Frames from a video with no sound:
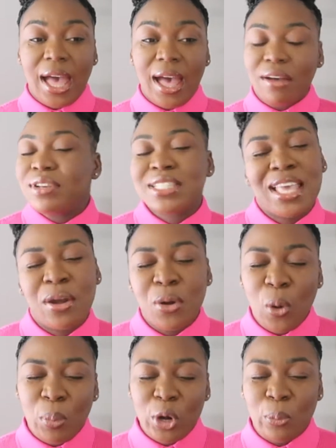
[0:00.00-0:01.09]
obviously I don't
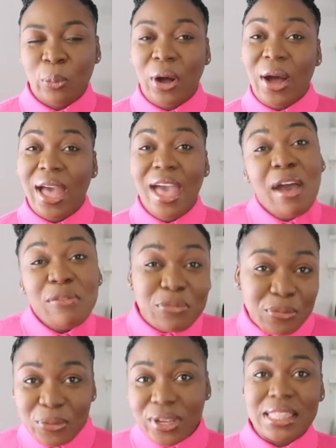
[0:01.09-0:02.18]
open up about
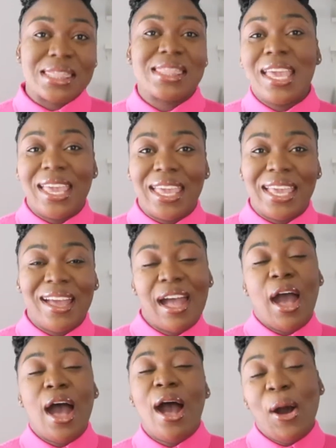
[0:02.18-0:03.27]
everything
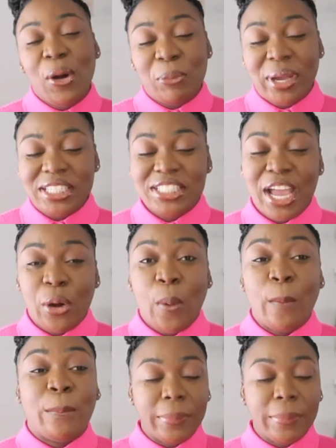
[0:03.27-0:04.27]
on my channel.